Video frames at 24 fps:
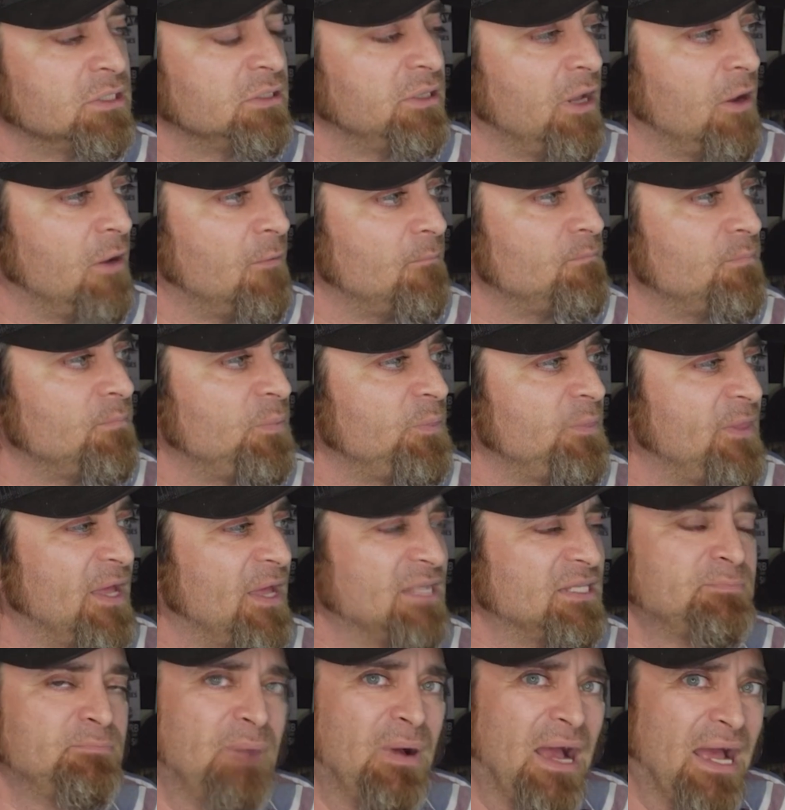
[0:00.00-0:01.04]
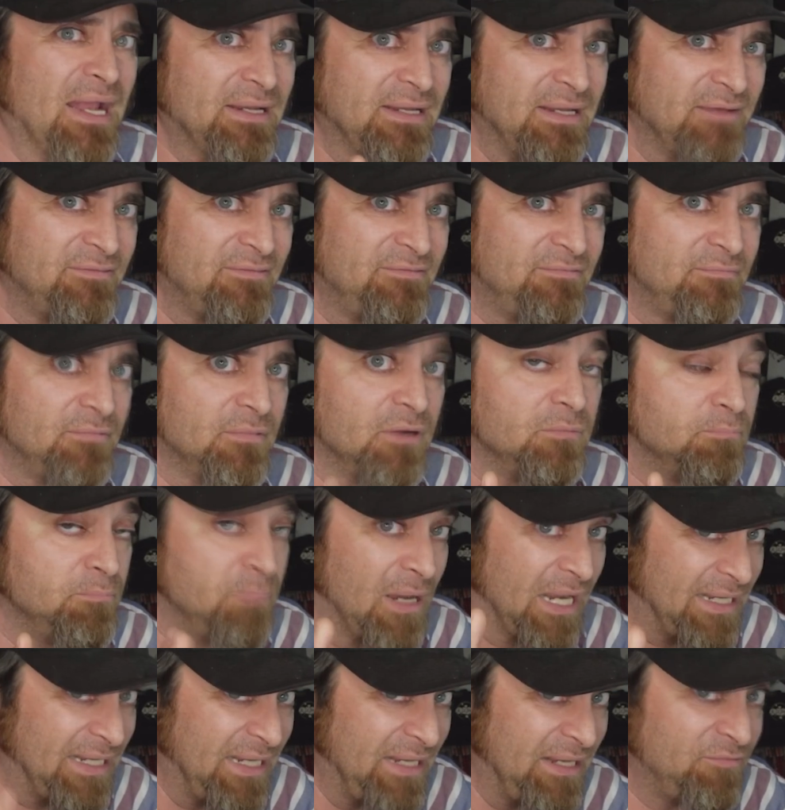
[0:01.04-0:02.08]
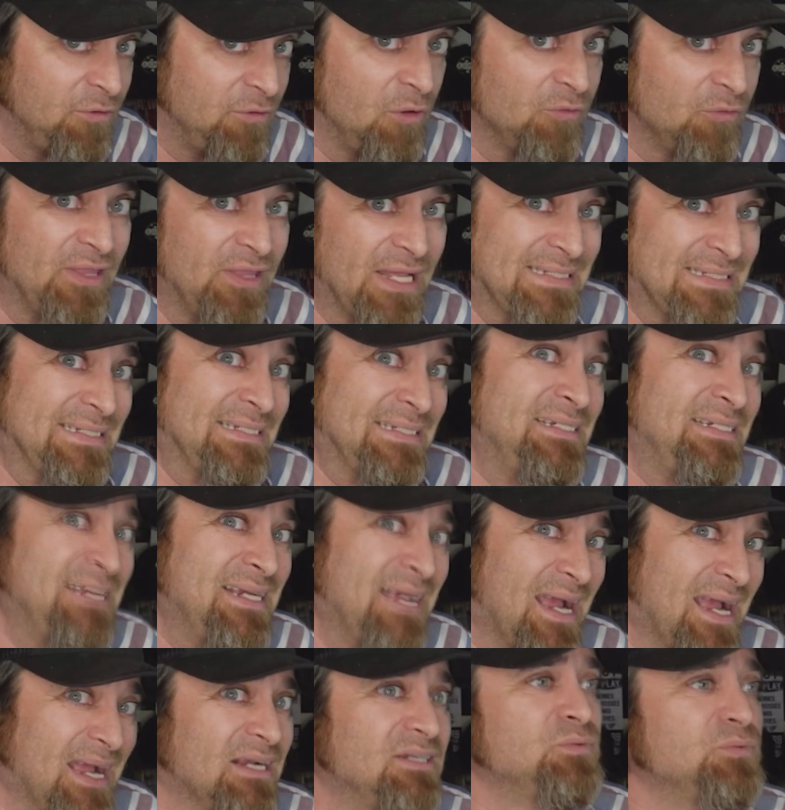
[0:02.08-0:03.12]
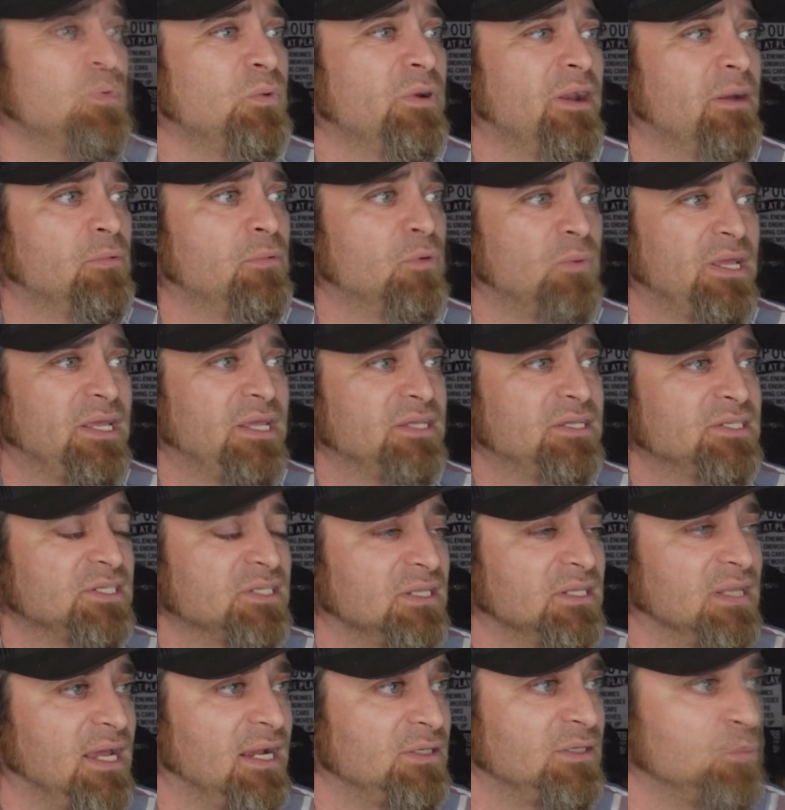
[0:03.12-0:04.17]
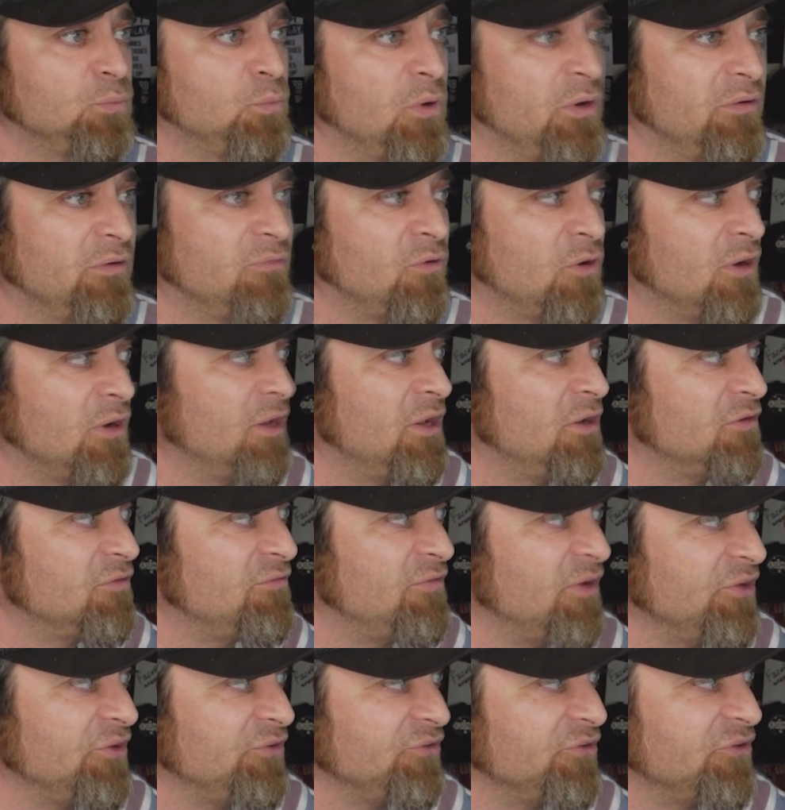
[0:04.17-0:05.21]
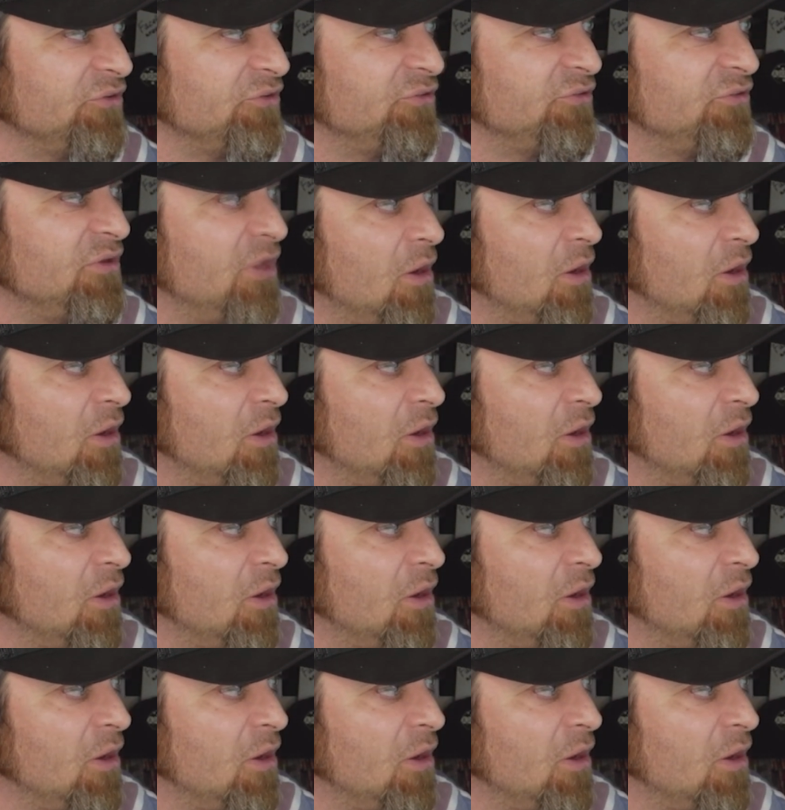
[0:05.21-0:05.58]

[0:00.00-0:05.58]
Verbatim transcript: Now, that's by, def by default, that's checked whenever we select one of our interfaces.